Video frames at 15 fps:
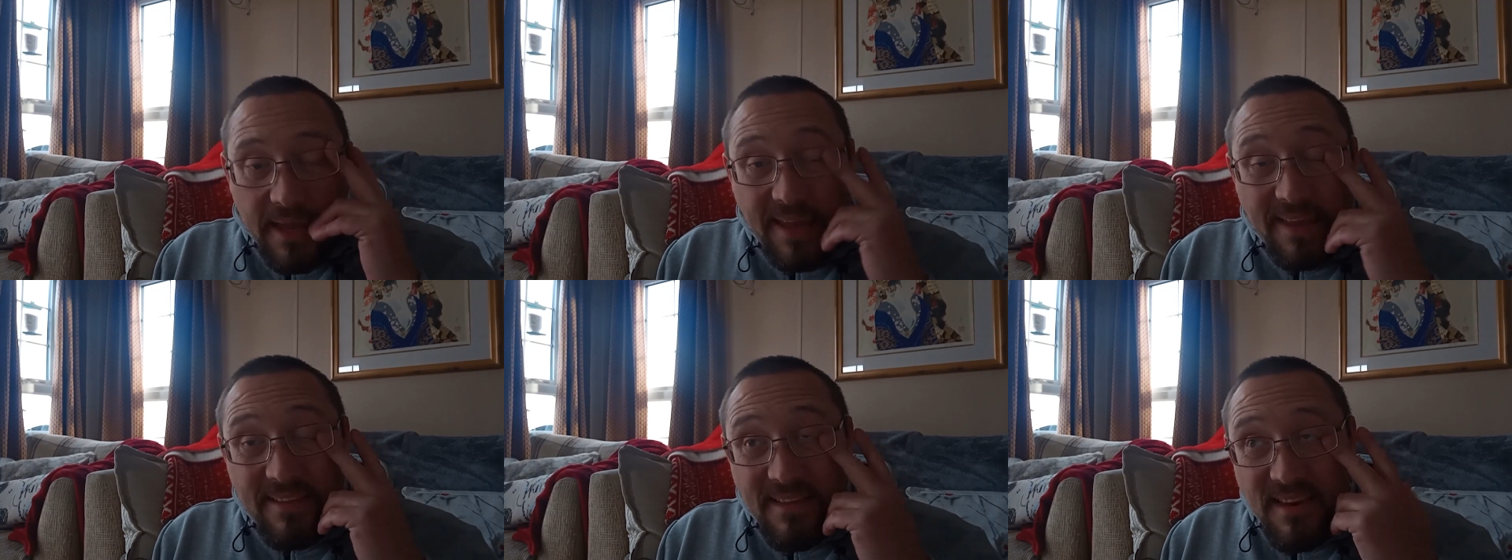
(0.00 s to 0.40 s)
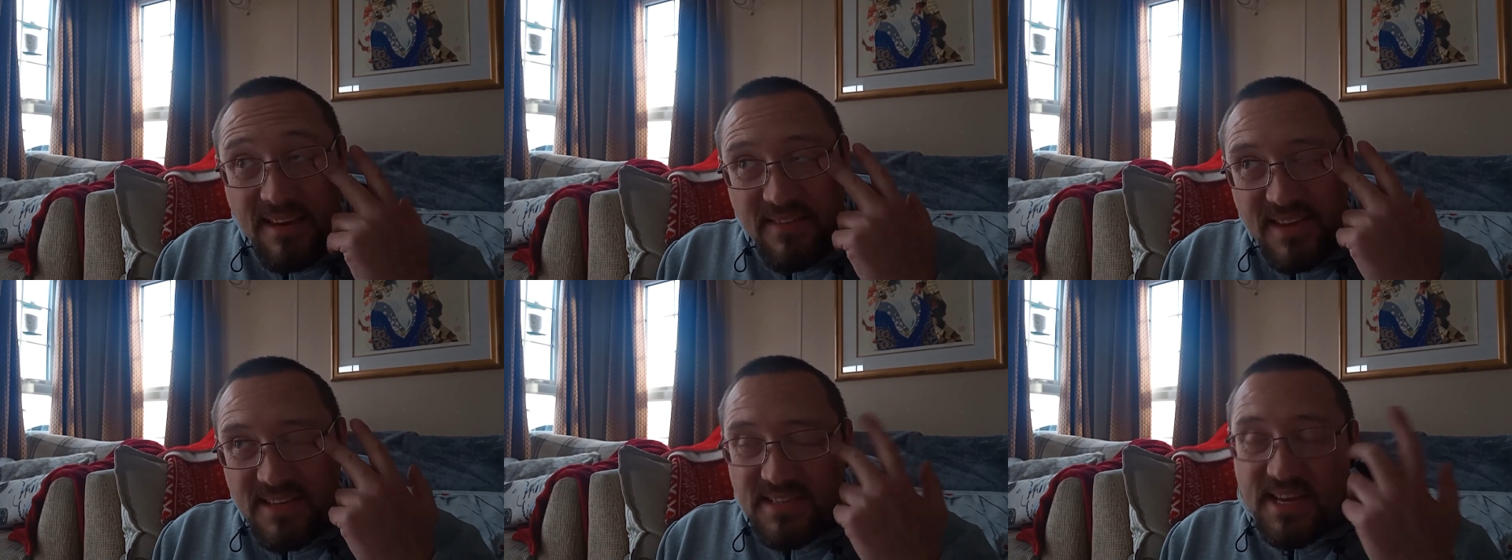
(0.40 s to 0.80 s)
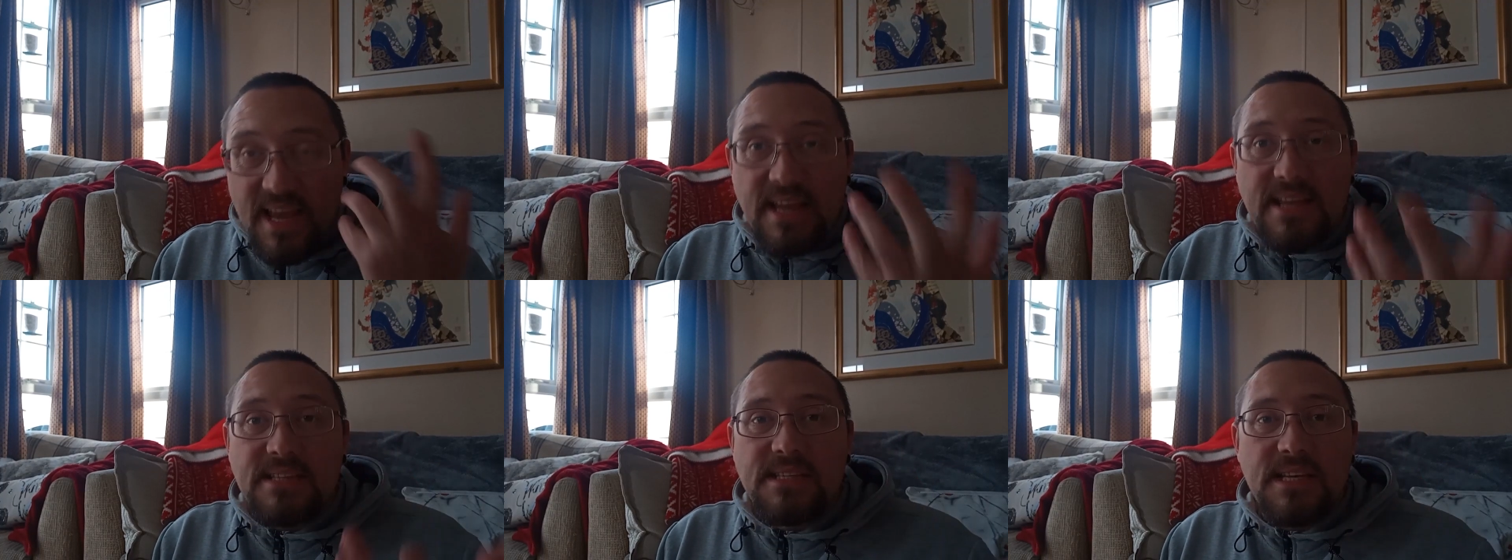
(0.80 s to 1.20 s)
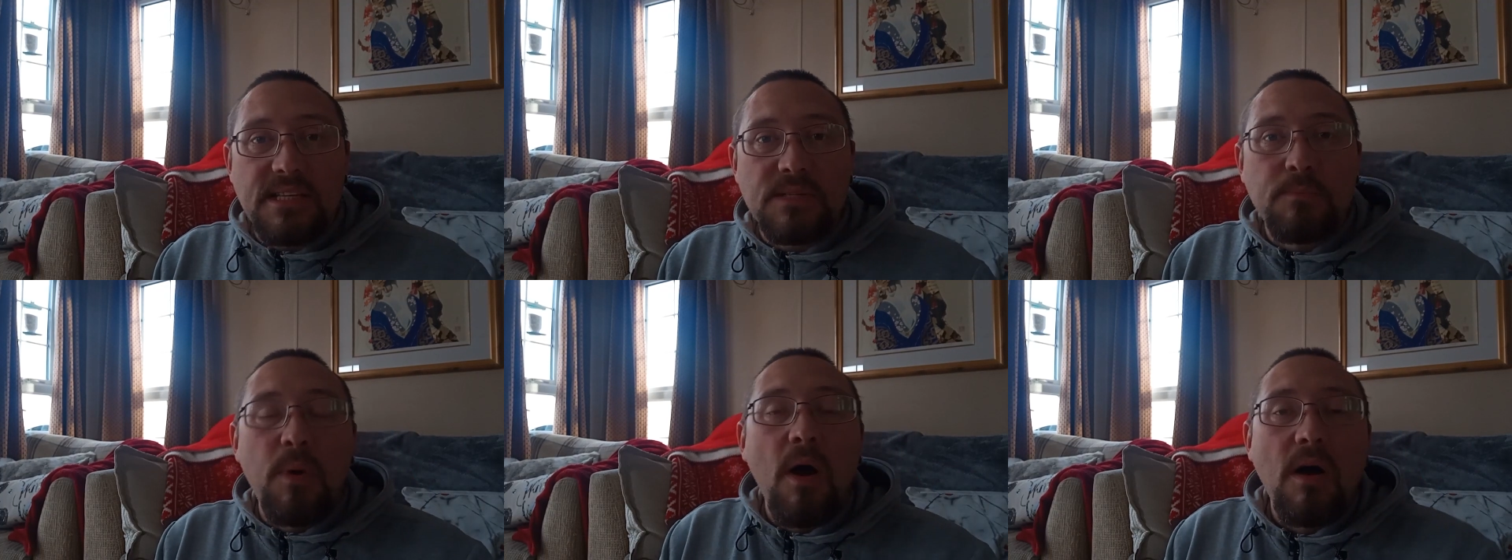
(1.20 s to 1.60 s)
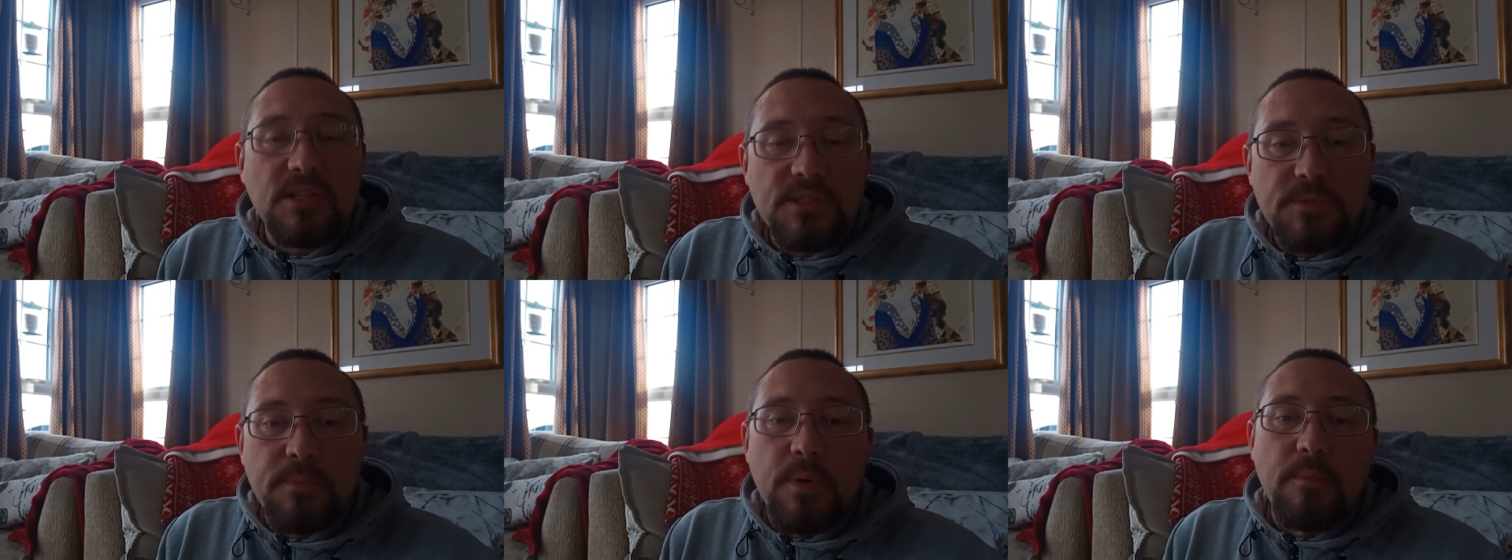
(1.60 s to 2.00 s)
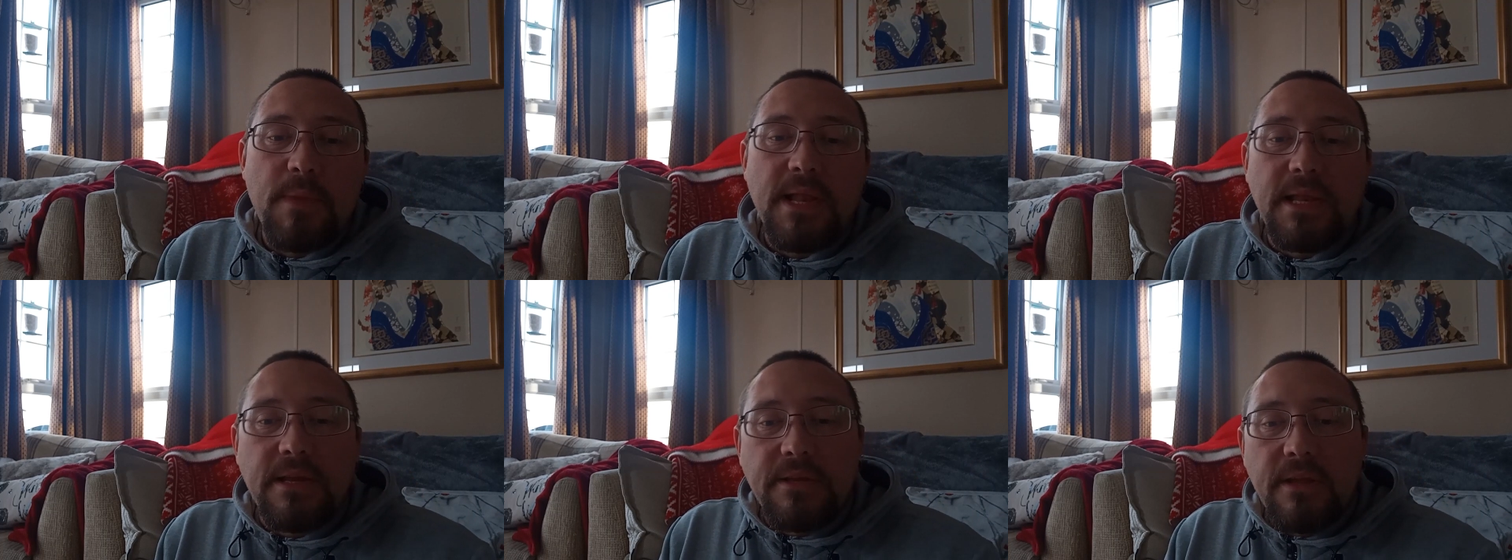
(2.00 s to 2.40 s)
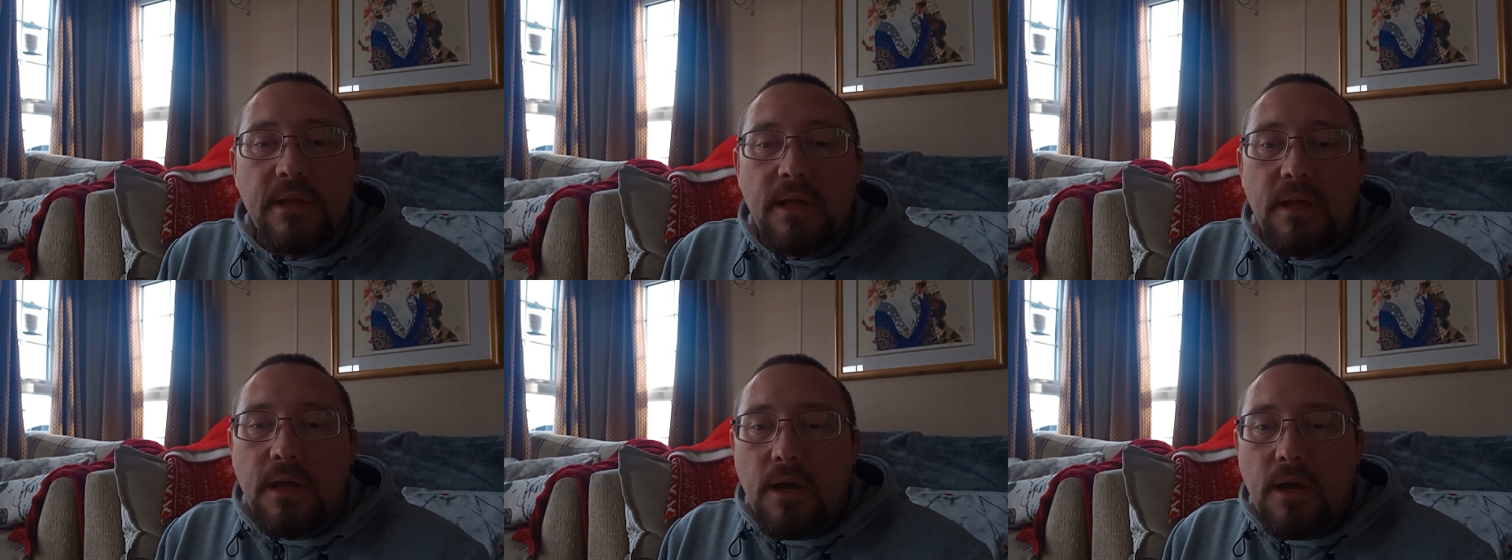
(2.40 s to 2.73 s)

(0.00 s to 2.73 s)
In in this case, it's parts per million,